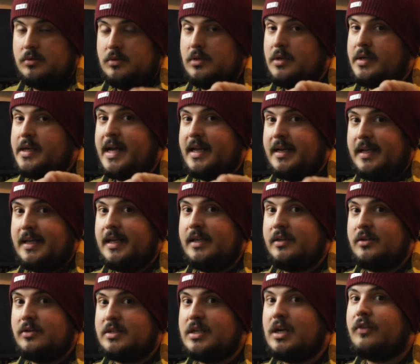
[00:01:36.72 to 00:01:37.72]
you gotta
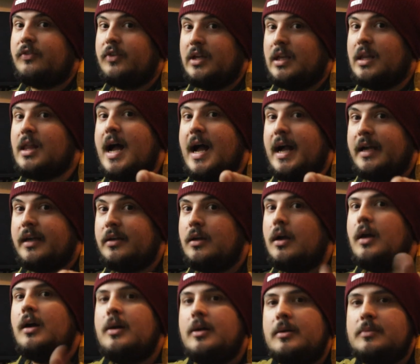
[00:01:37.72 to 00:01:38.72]
get yourself a Glock.
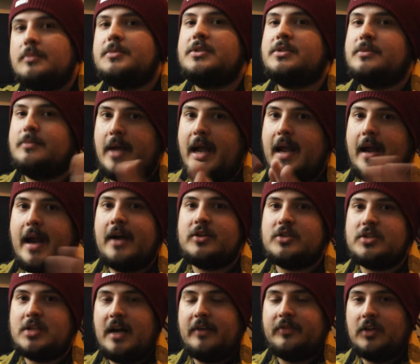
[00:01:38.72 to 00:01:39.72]

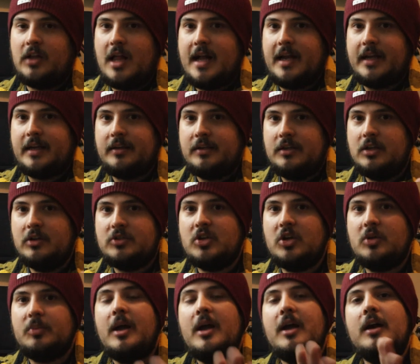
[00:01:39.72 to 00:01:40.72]
Airsoft Glock.
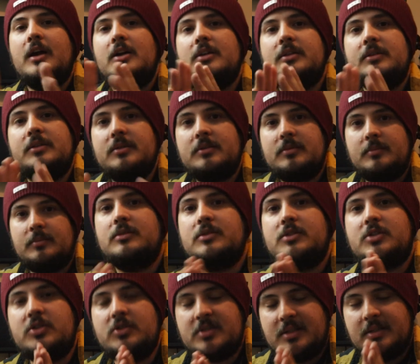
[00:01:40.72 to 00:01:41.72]
YouTube.
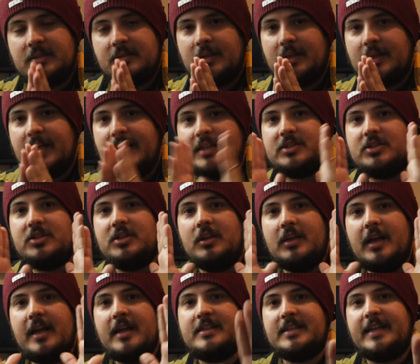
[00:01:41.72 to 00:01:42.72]
Susan, it's an
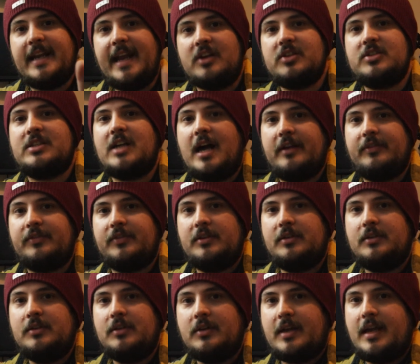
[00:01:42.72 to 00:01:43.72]
airsoft,
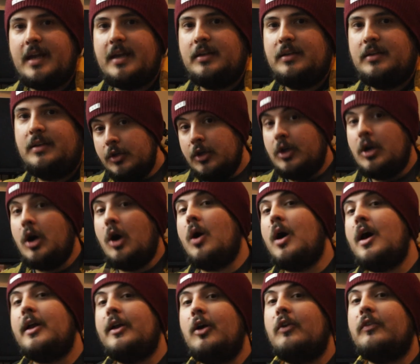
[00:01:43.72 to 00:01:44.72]
okay? You go
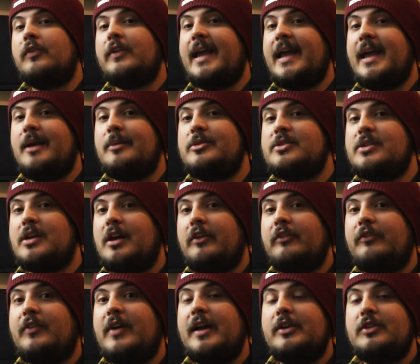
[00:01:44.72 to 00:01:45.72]
on over to
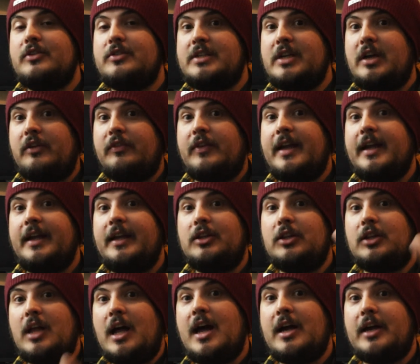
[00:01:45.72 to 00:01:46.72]
Amazon, find yourself a
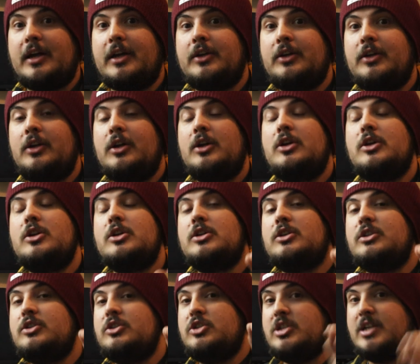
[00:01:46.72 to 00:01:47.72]
Glock
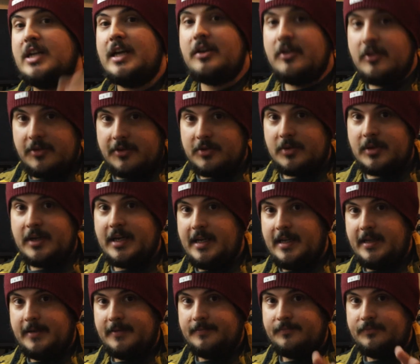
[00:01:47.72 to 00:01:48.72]
Gen
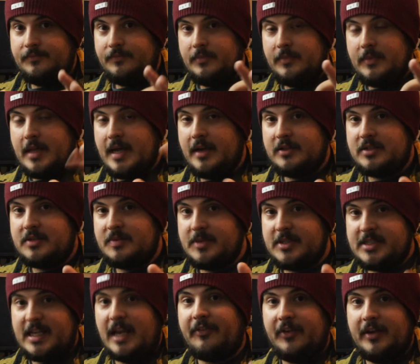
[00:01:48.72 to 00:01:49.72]
3. Now it's
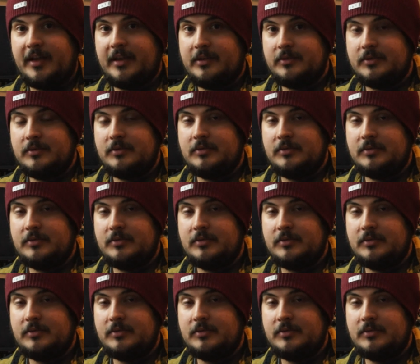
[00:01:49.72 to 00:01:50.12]
specific.